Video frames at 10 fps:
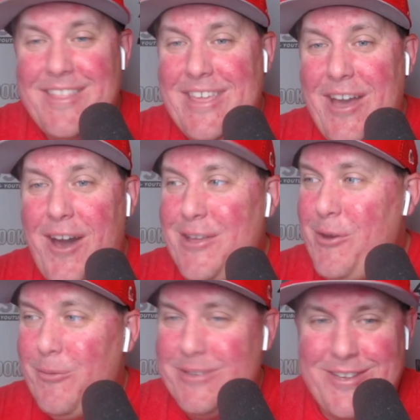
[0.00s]
the
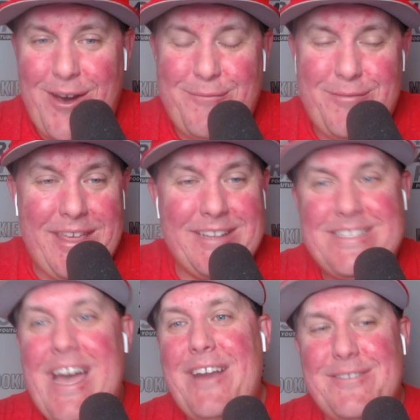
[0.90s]
audio was off the
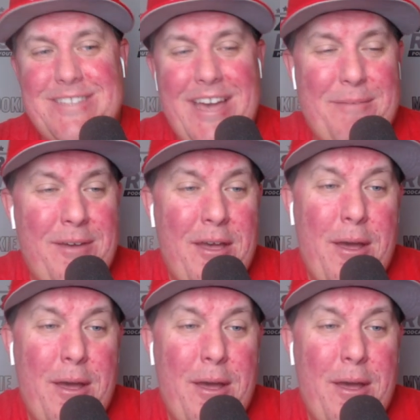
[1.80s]
entire time.